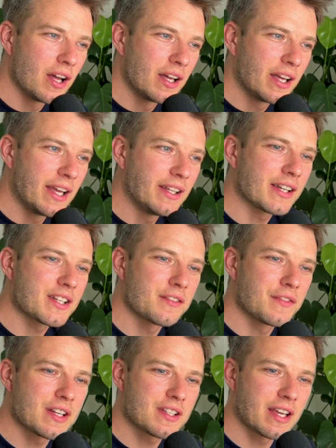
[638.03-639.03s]
index
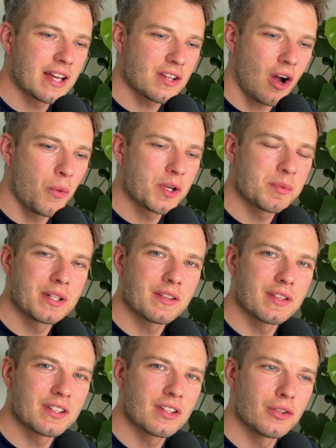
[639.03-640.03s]
investing has always been a
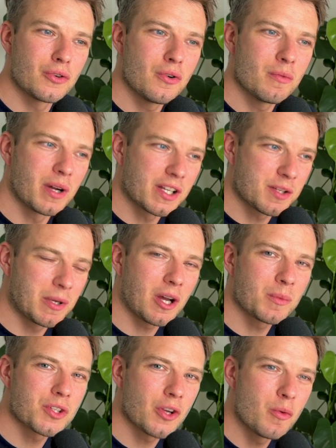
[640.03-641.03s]
thing to do, but it's
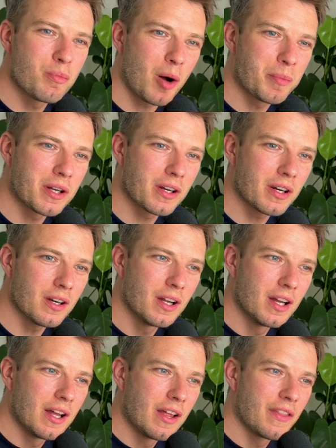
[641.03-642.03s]
become so popular
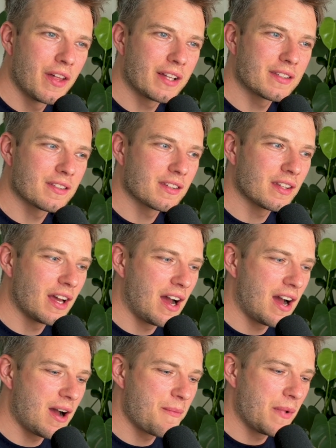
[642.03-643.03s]
that
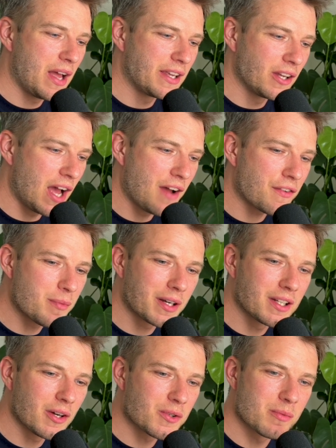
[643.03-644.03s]
everybody
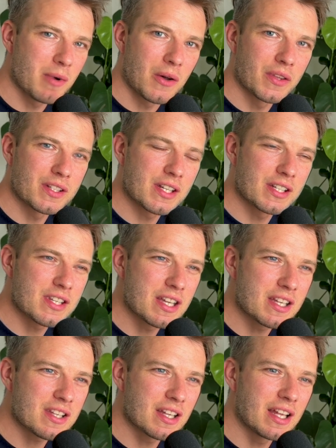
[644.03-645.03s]
knows about this.
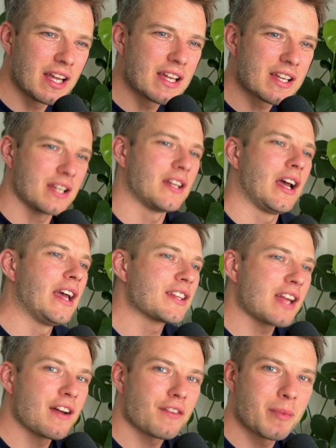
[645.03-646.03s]
Is
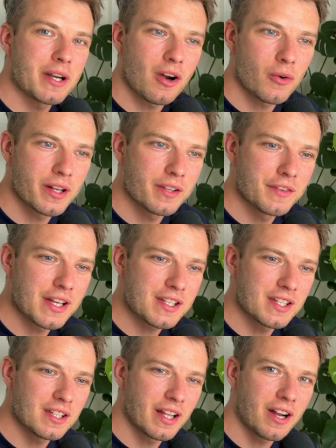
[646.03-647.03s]
everybody already
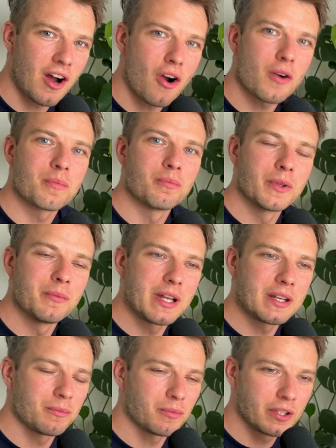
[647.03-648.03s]
invested? Like, are the
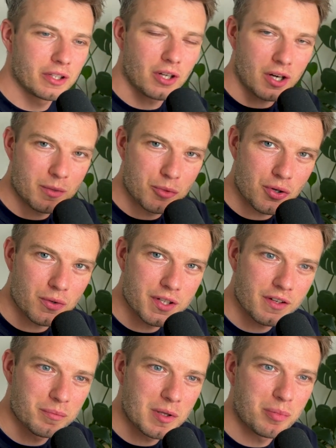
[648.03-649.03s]
majority
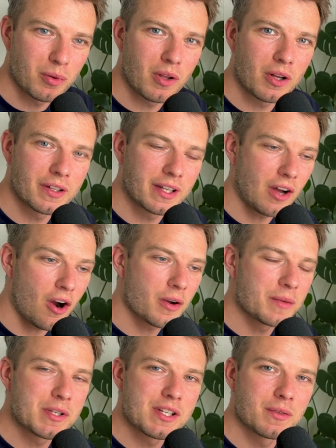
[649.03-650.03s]
of people that are
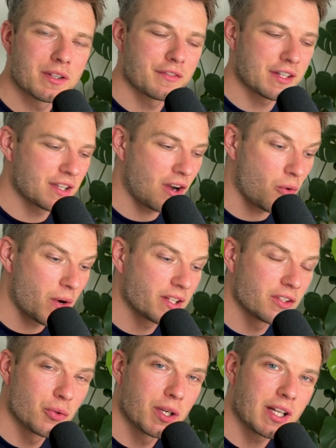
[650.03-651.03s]
busy investing already
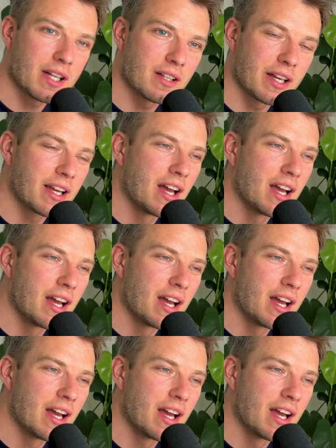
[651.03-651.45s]
doing that? Like,